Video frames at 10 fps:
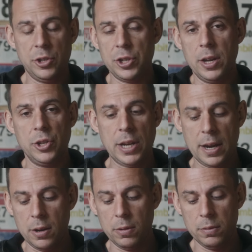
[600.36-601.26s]
change
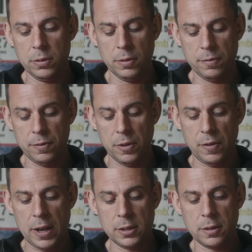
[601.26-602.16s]
how the
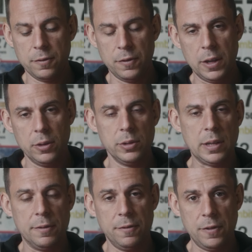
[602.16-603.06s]
vest feels
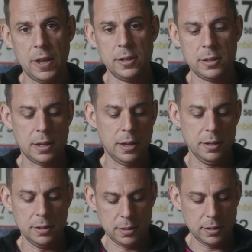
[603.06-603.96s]
and fits,
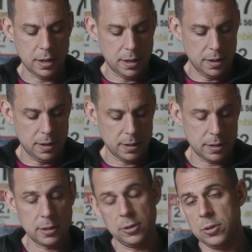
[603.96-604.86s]
and the
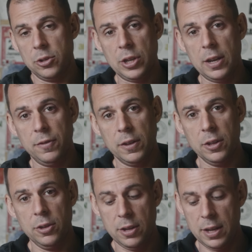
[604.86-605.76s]
chafing
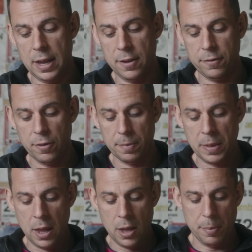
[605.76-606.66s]
that you can get from
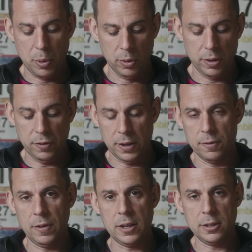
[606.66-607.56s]
a poorly fitting
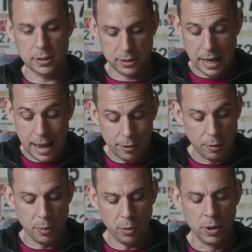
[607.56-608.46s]
vest is
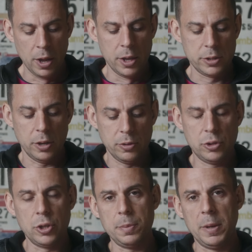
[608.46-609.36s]
terrible. So
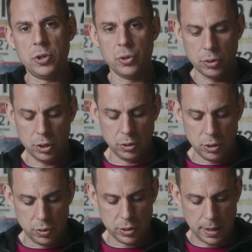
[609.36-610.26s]
just make sure you
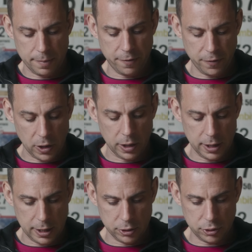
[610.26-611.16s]
use them full
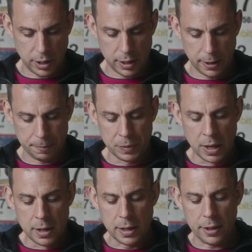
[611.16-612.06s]
in training.
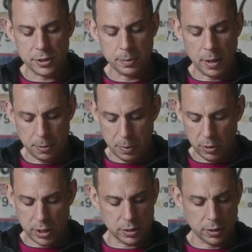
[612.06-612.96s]
Now there's some other
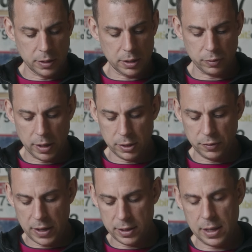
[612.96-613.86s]
pockets on this race
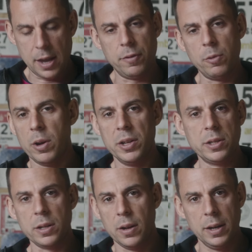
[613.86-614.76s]
vest. Everyone is
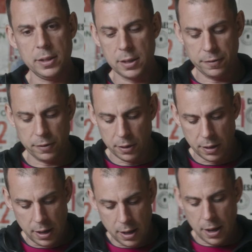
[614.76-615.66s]
slightly different,
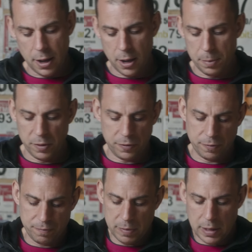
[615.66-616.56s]
but
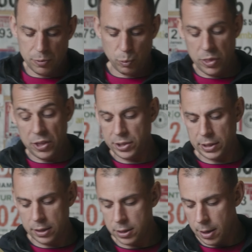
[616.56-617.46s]
with this
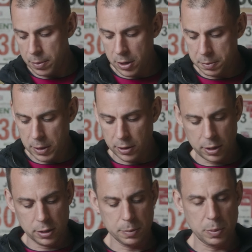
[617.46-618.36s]
setup, I'd be
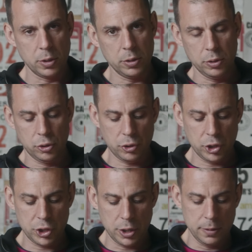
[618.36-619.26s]
looking to put
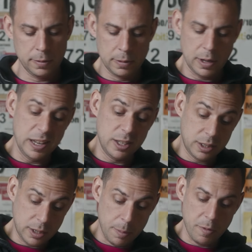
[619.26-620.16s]
nutrition, at least
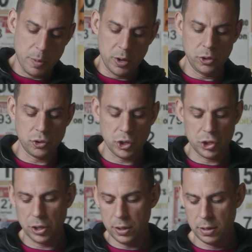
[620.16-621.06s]
some of my
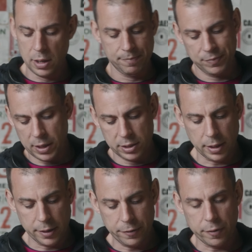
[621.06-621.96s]
nutrition,
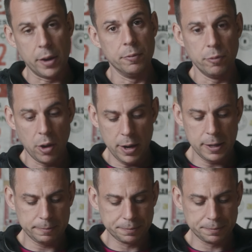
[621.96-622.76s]
say front right.